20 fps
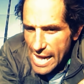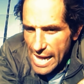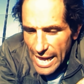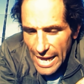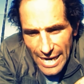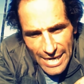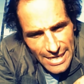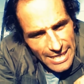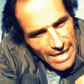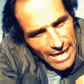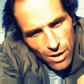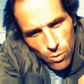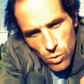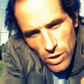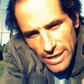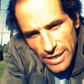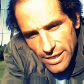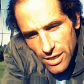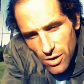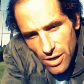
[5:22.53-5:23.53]
And yeah, when
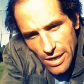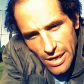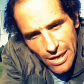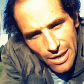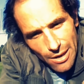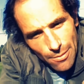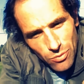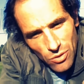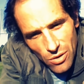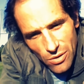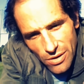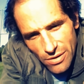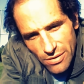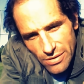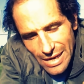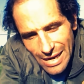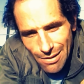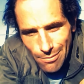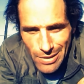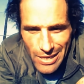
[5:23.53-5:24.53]
I go to upload it,
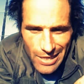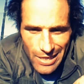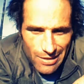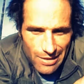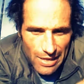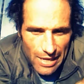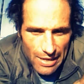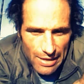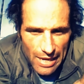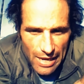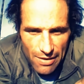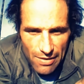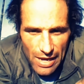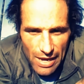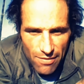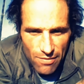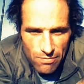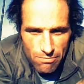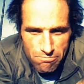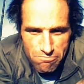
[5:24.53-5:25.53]
yeah, I mean,
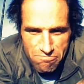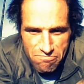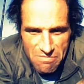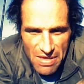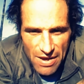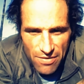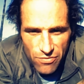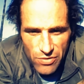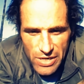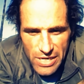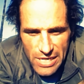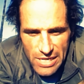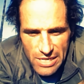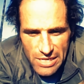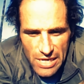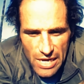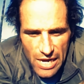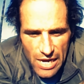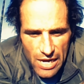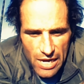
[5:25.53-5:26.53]
every
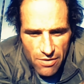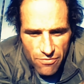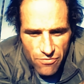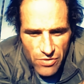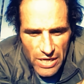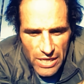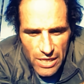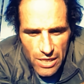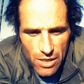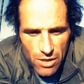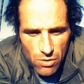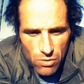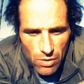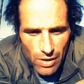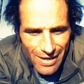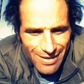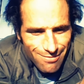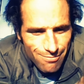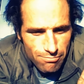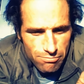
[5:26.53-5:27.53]
video,
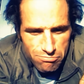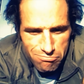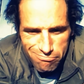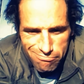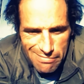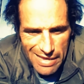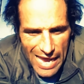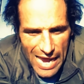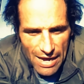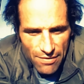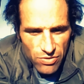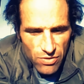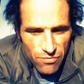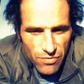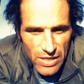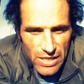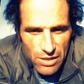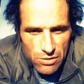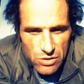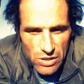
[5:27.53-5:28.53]
like half the
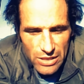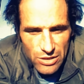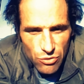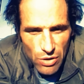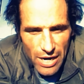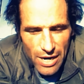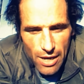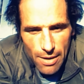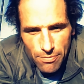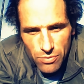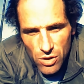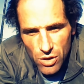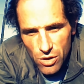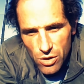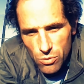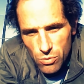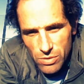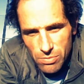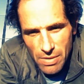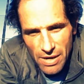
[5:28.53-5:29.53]
videos I try to upload
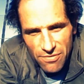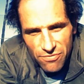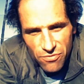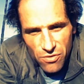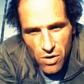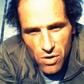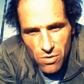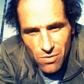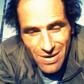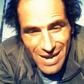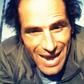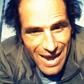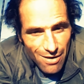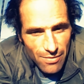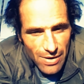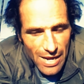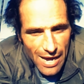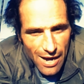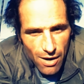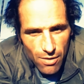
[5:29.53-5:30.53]
with my phone
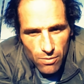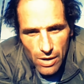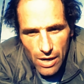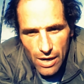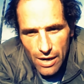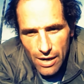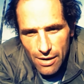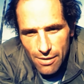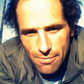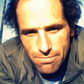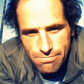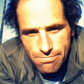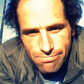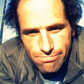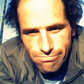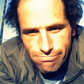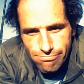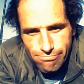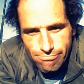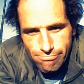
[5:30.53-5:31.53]
now,
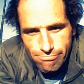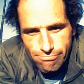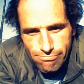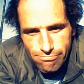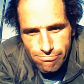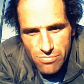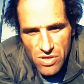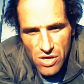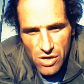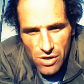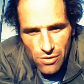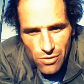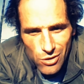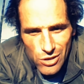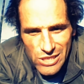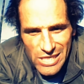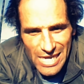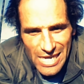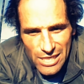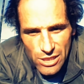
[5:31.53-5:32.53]
they're
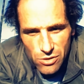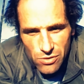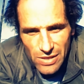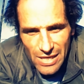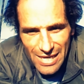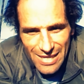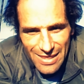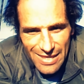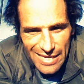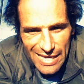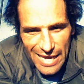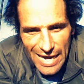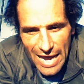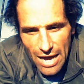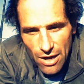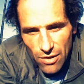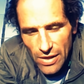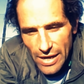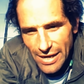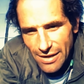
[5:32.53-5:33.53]
censored. They cut
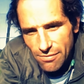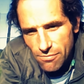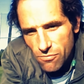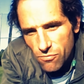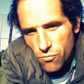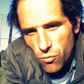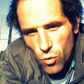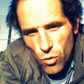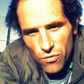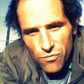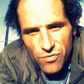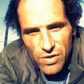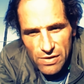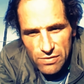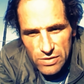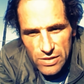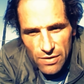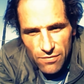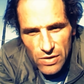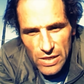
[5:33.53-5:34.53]
out like
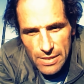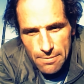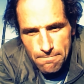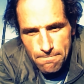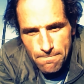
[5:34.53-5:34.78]
4/5 of it.